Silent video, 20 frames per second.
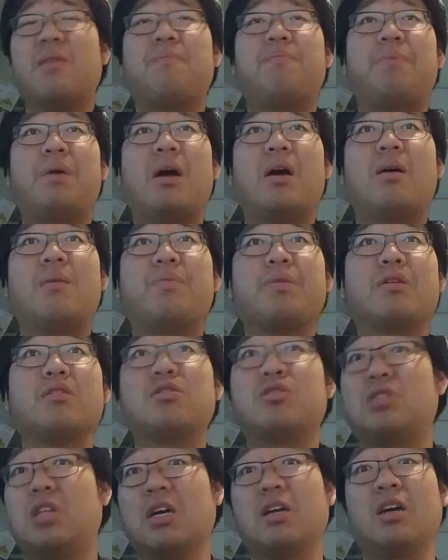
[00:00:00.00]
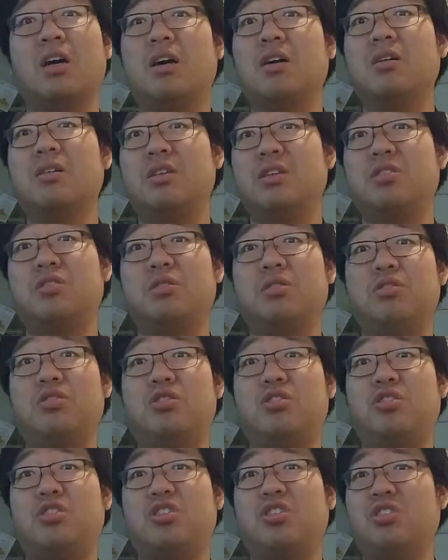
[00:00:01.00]
banned because that card is
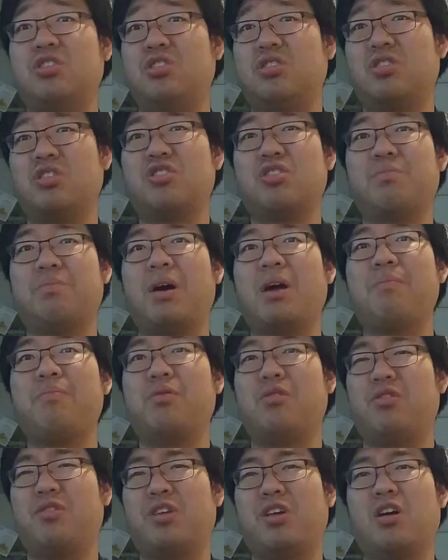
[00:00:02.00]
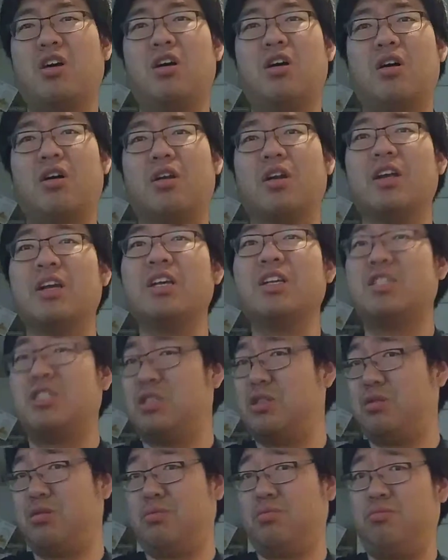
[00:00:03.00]
such a mind blowing card.
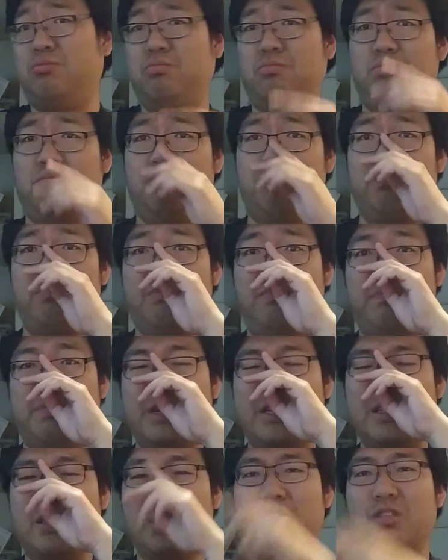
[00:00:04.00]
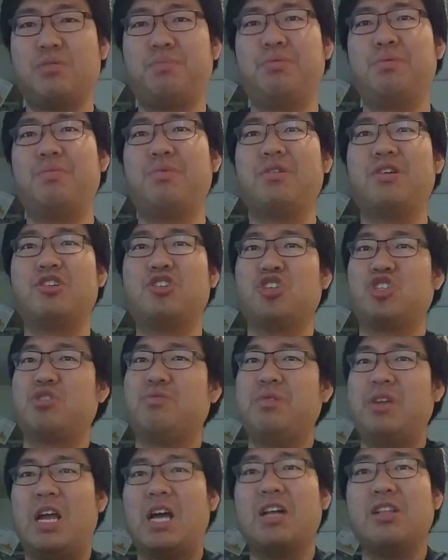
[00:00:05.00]
It's basically Split Book of
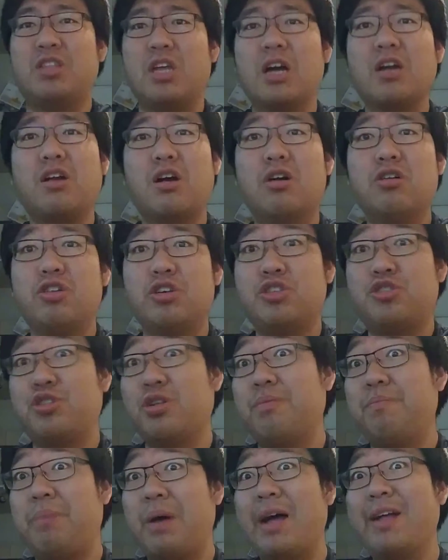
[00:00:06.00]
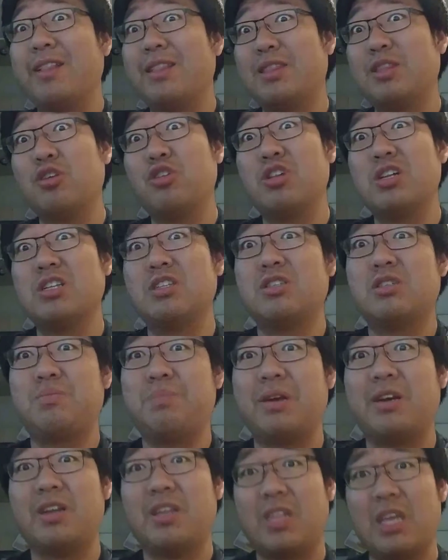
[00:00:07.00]
Judgment, and that card is still banned to this
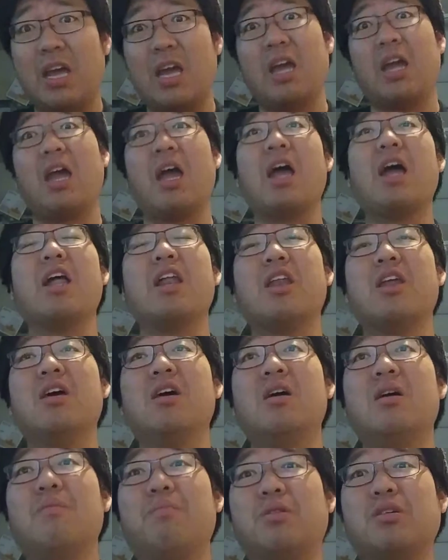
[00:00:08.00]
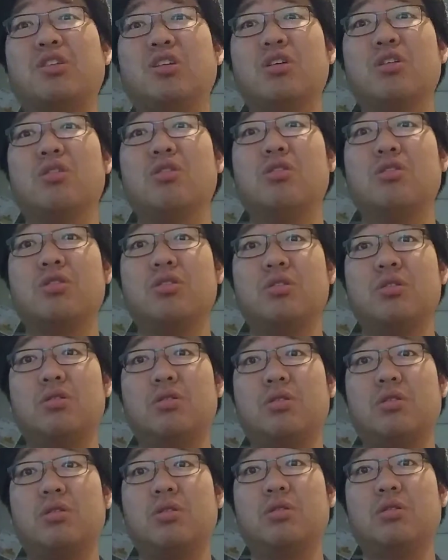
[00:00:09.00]
very day. And Montero,
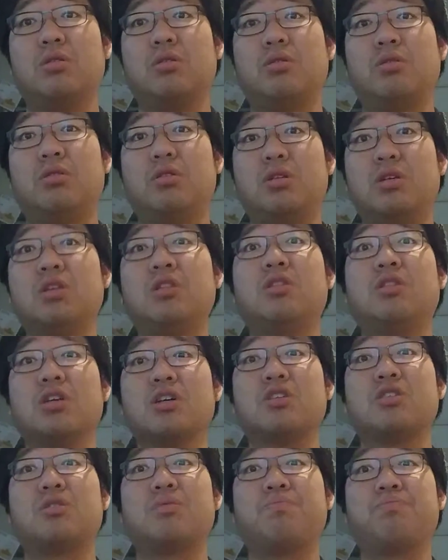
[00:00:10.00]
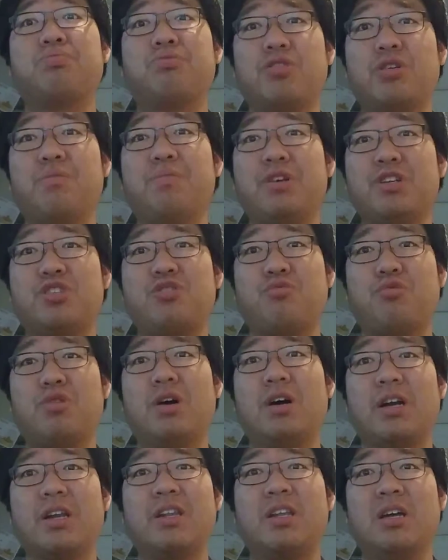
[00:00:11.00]
it does pretty much
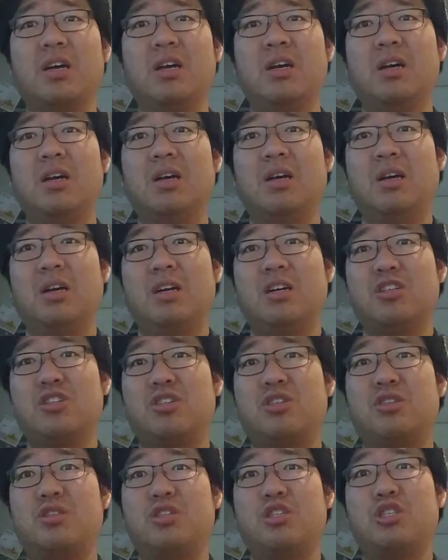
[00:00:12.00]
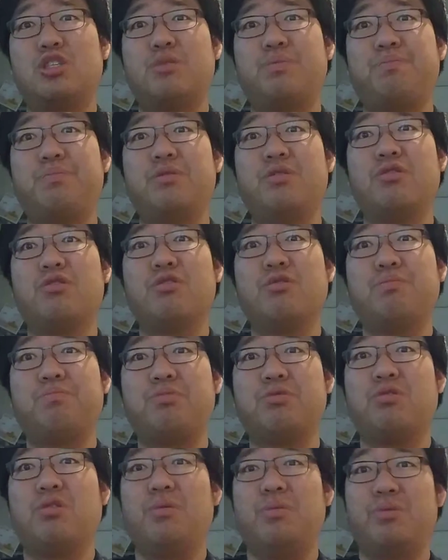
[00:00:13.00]
what Split
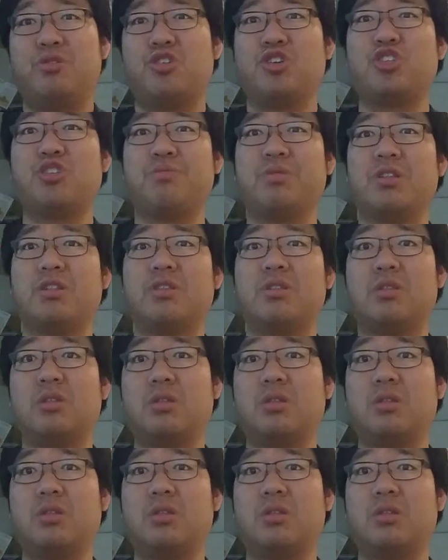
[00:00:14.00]
Book of Judgment